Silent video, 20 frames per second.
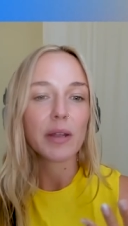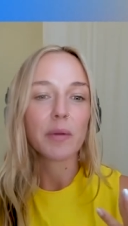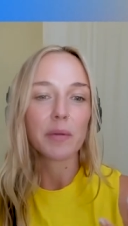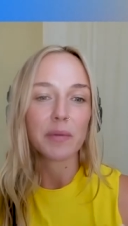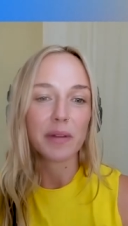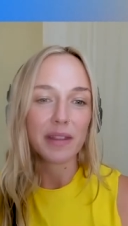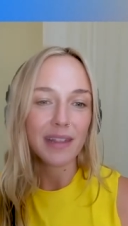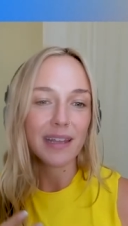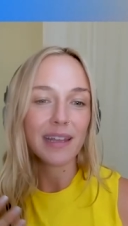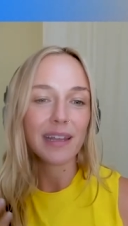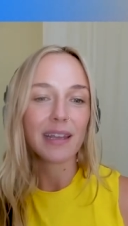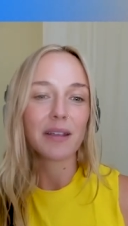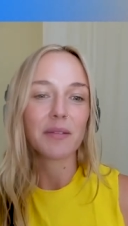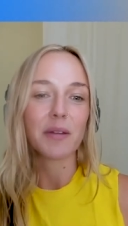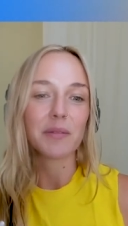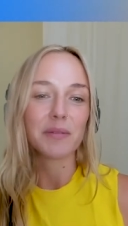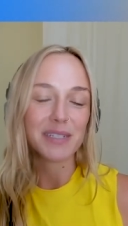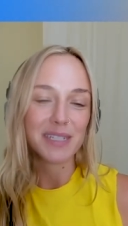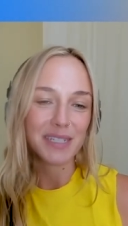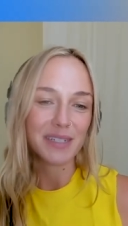what we're thinking,
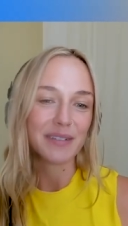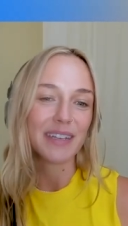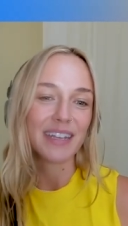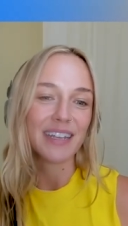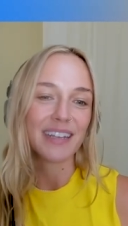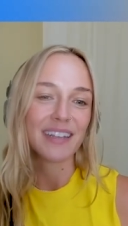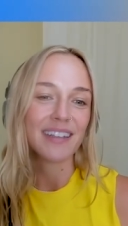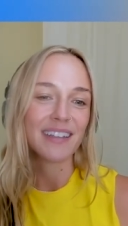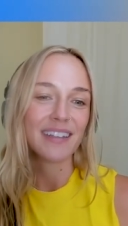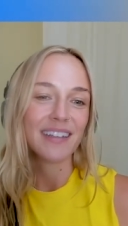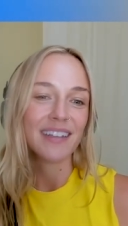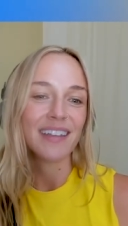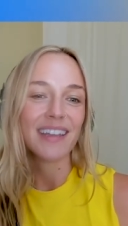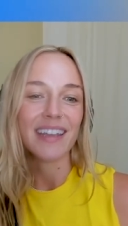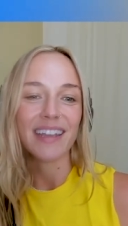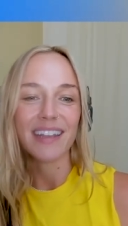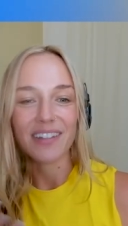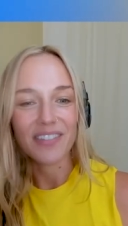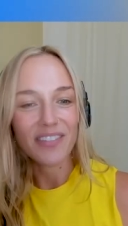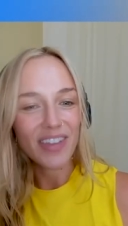what we're doing,
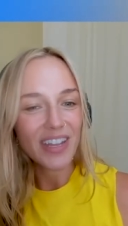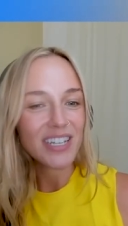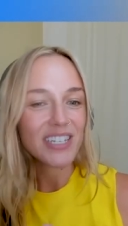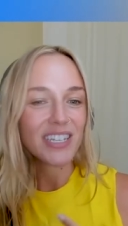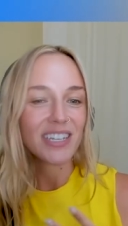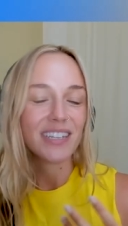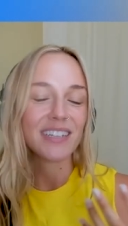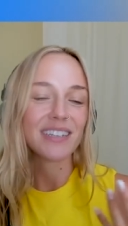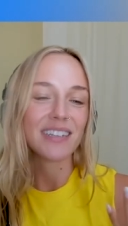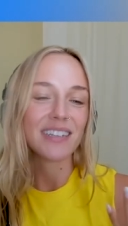innovation,